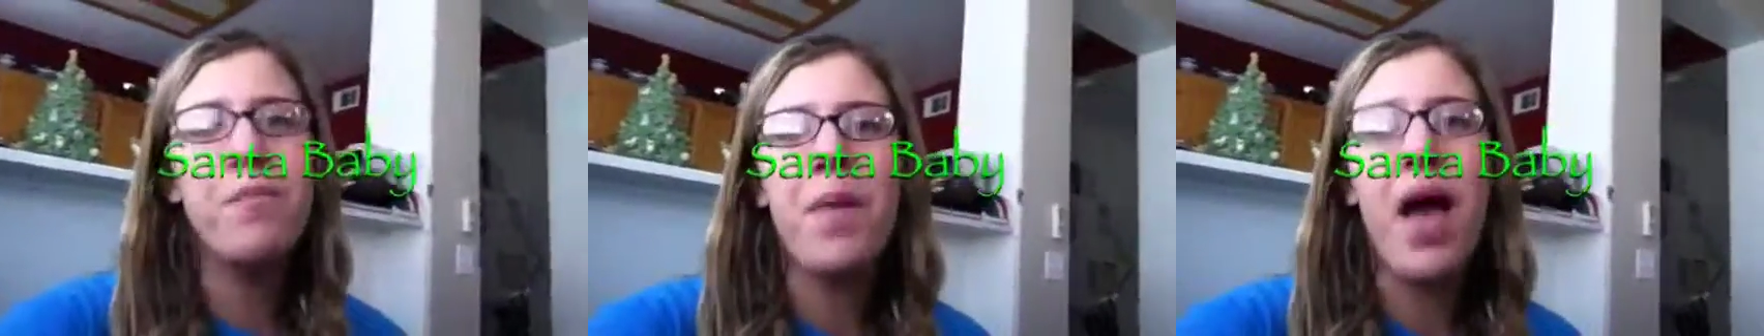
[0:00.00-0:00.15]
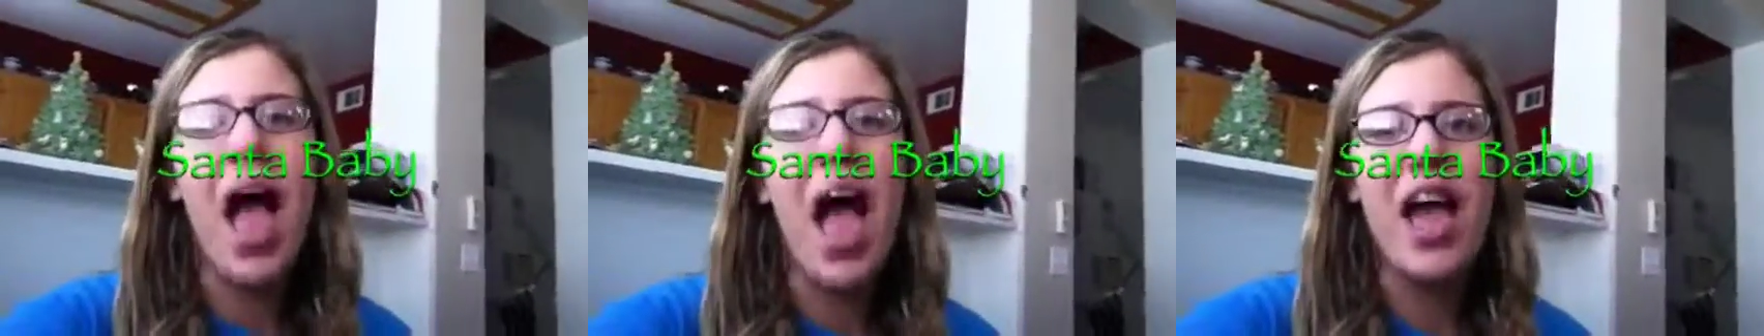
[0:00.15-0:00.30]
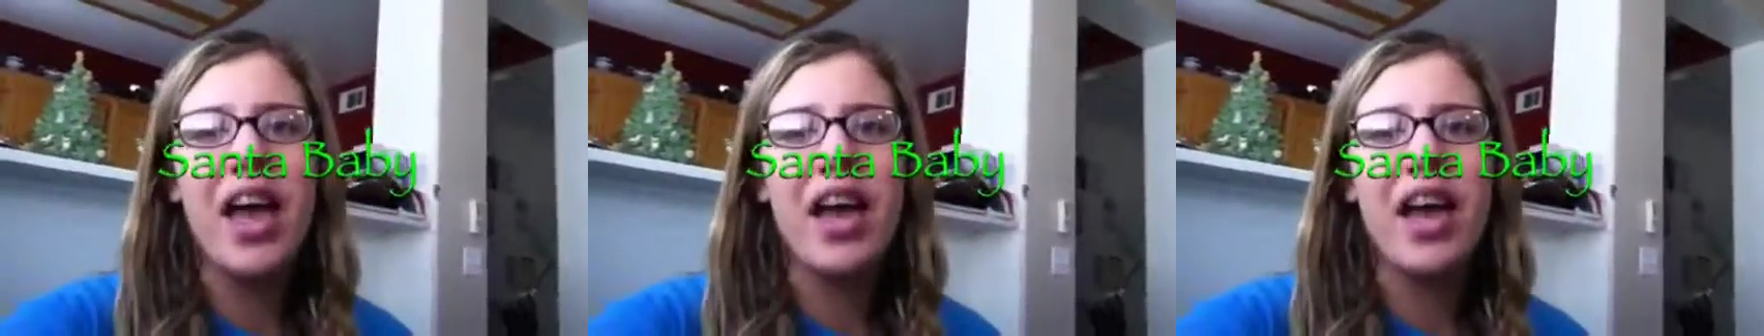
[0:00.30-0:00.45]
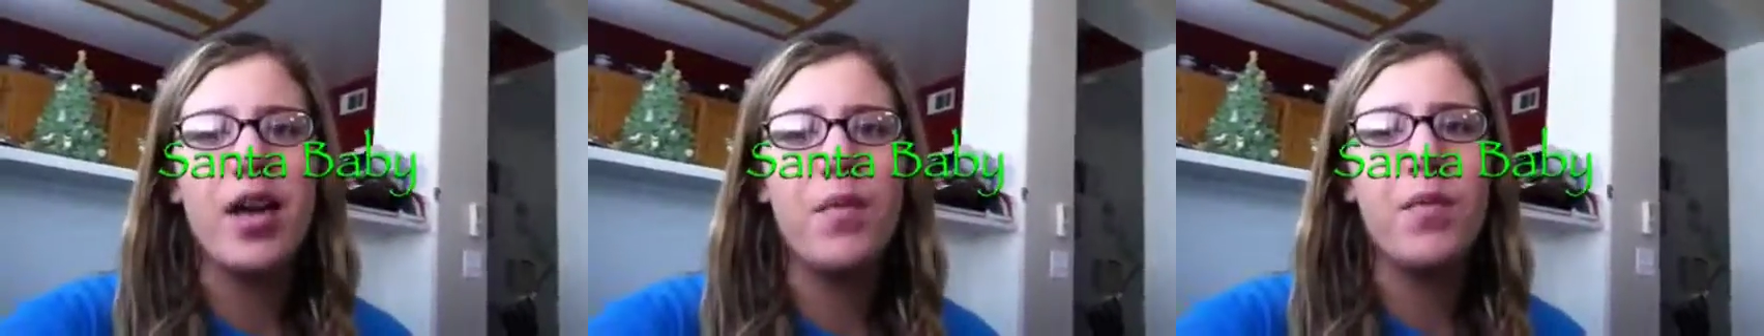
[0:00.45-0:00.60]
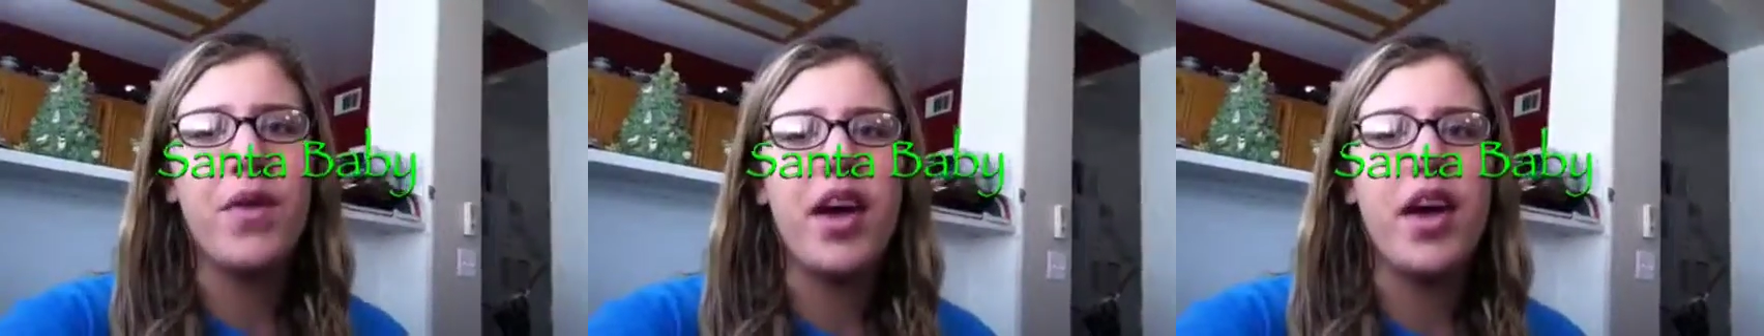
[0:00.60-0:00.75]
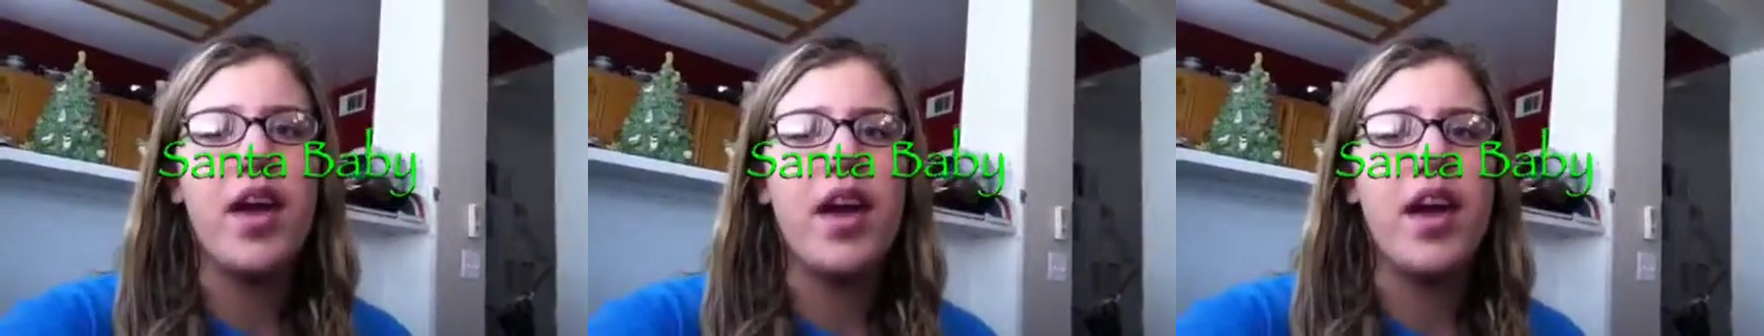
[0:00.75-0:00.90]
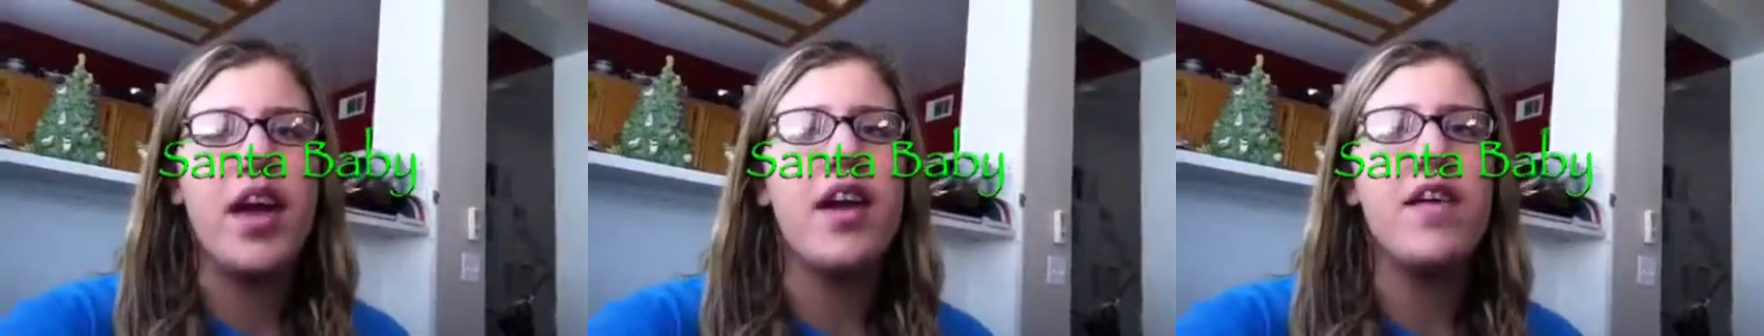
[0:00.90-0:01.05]

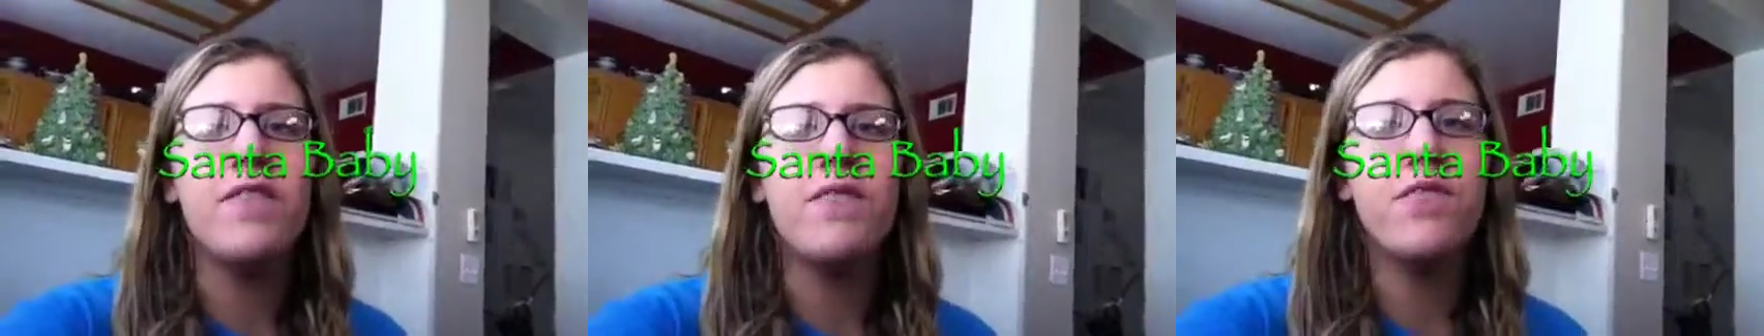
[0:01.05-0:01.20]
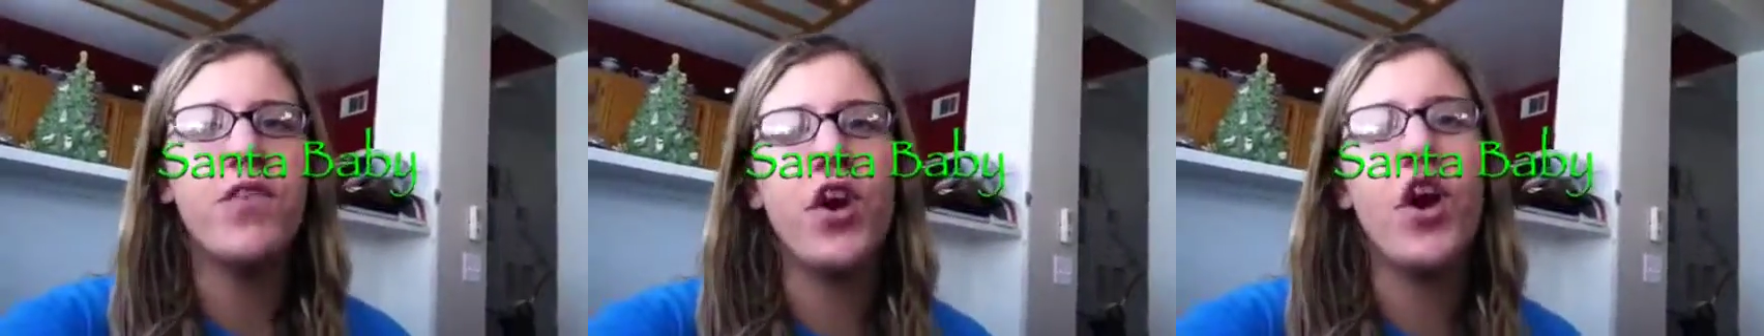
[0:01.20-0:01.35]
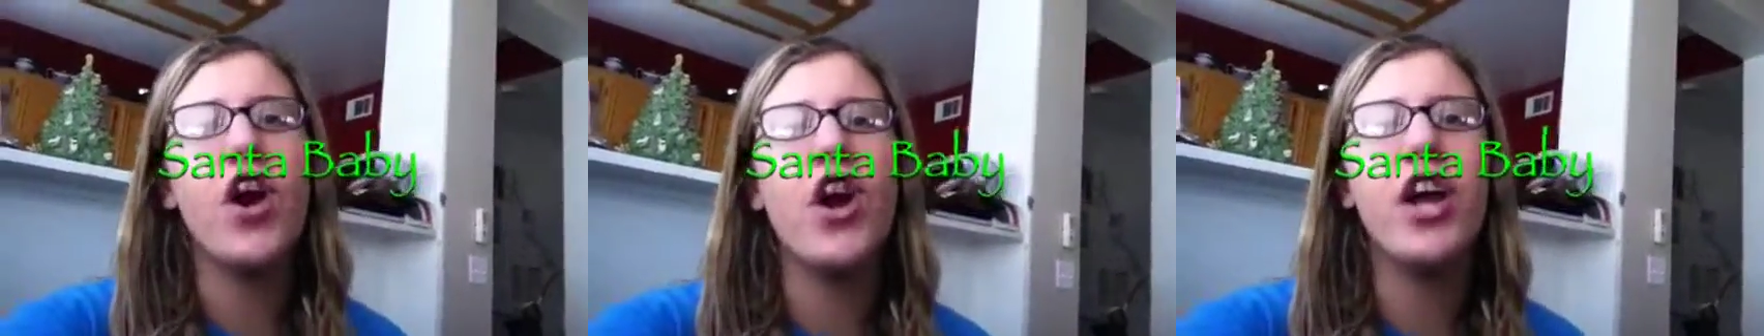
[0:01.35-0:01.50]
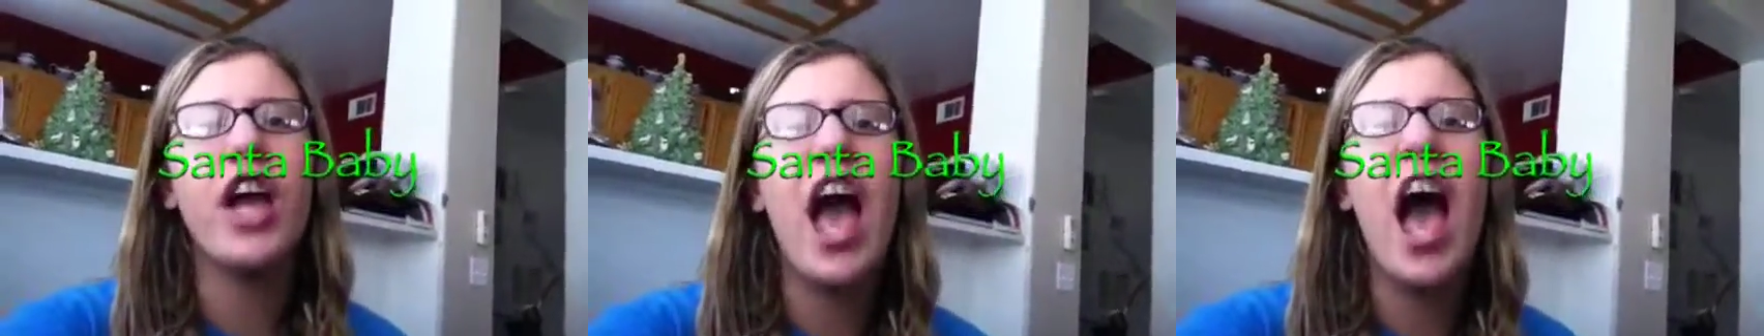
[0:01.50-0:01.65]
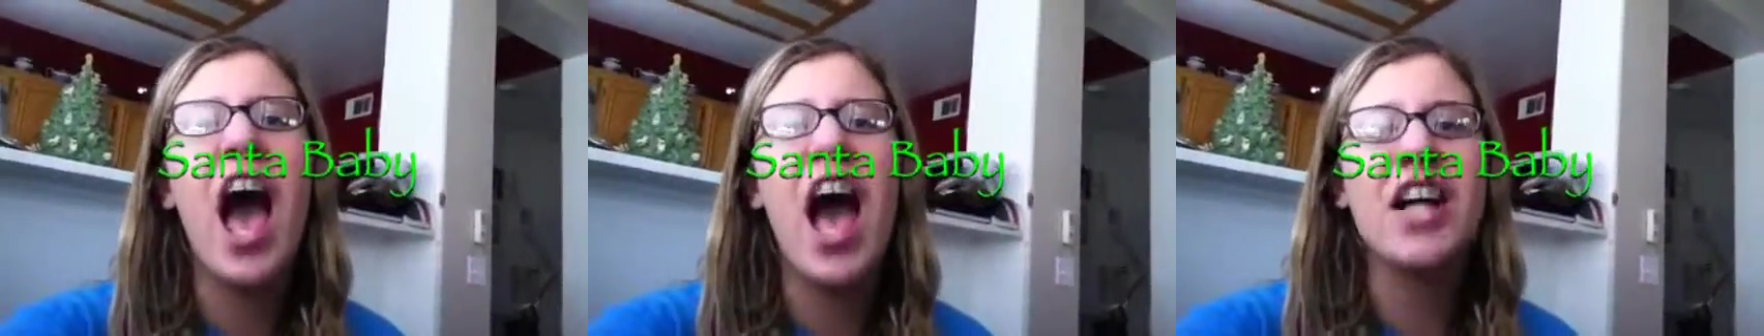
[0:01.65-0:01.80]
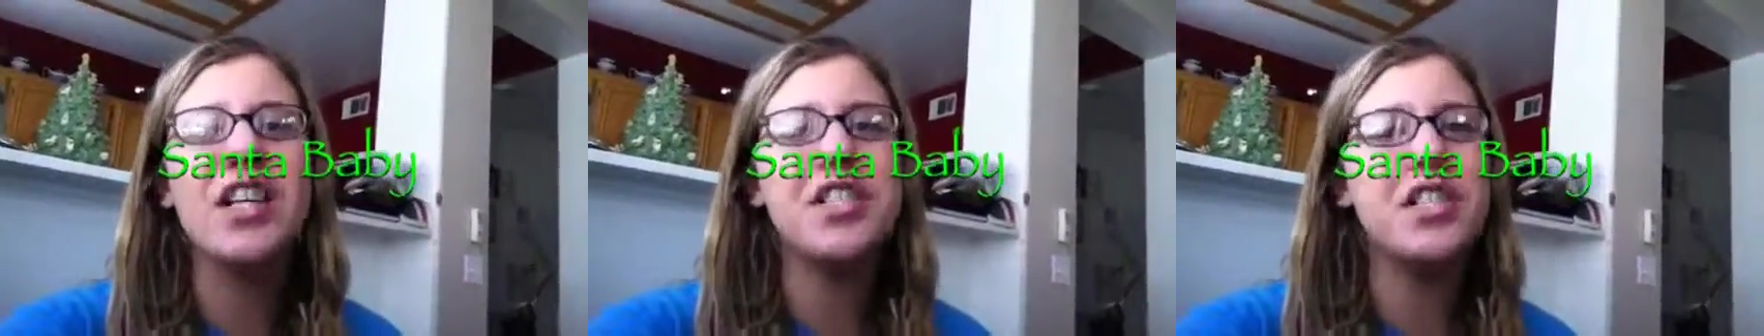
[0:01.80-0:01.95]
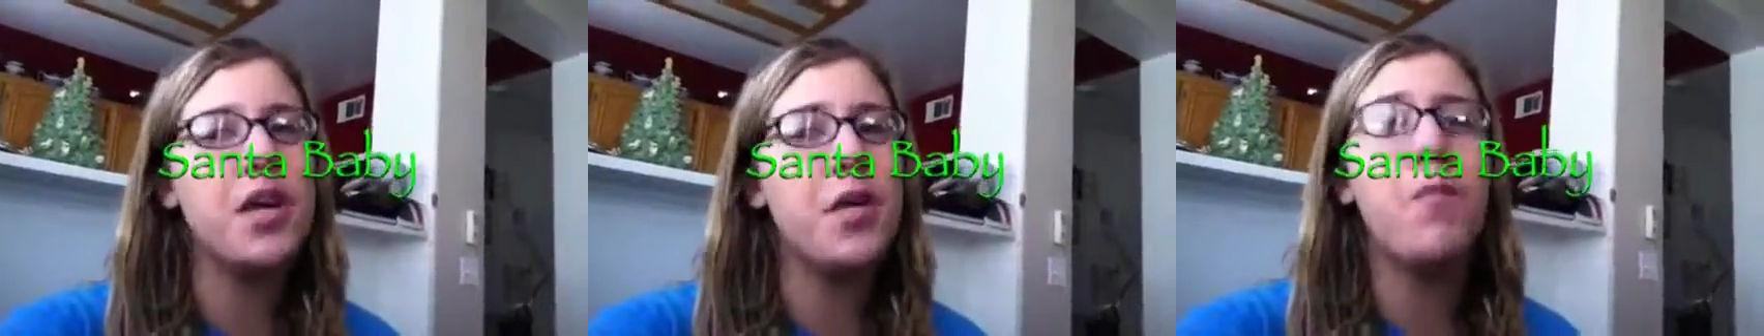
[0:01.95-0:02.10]
baby
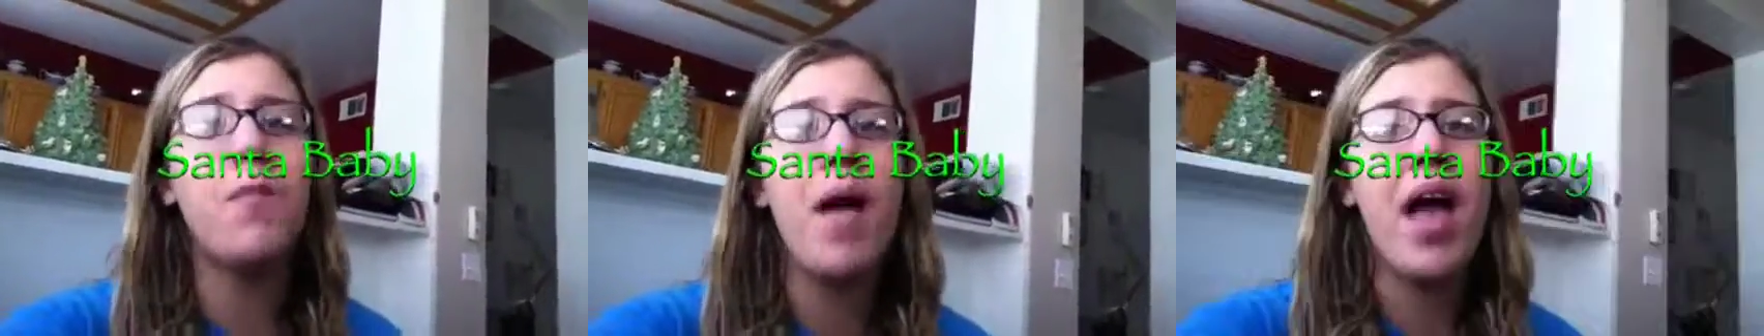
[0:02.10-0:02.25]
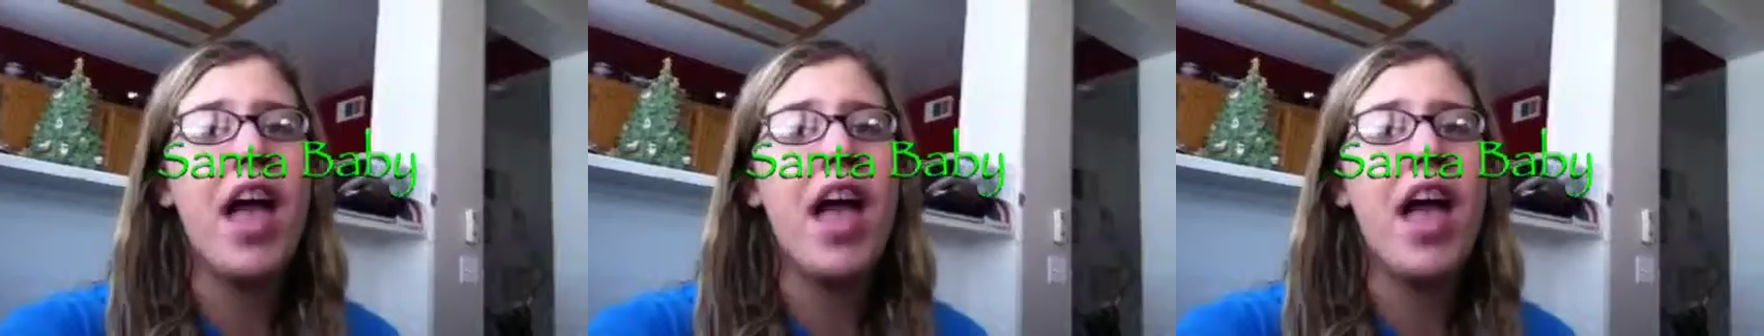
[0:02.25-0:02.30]
forgot to